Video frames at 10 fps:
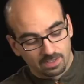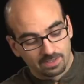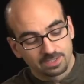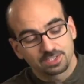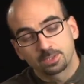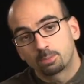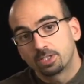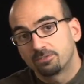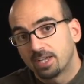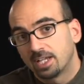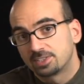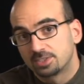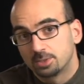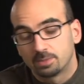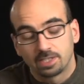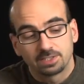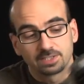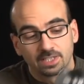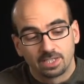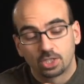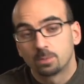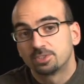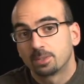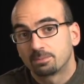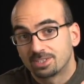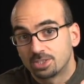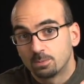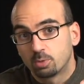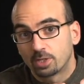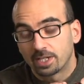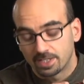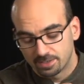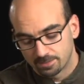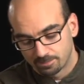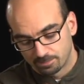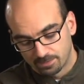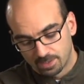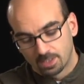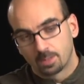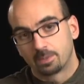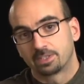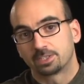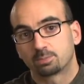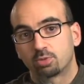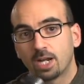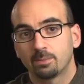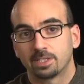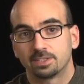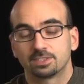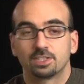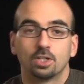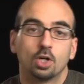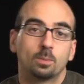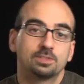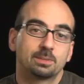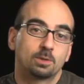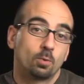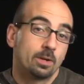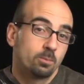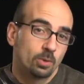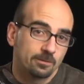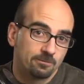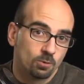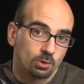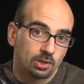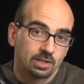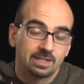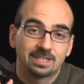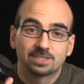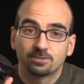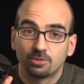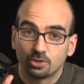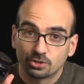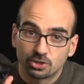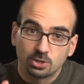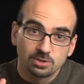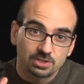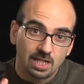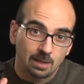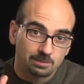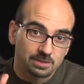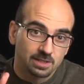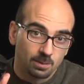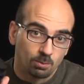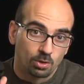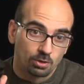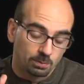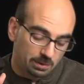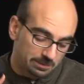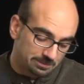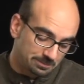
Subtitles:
This is a pretty fast zoom lens. It opens up to 2.8. But this prime lens opens up to 1.4. That's a full 2 stops more open.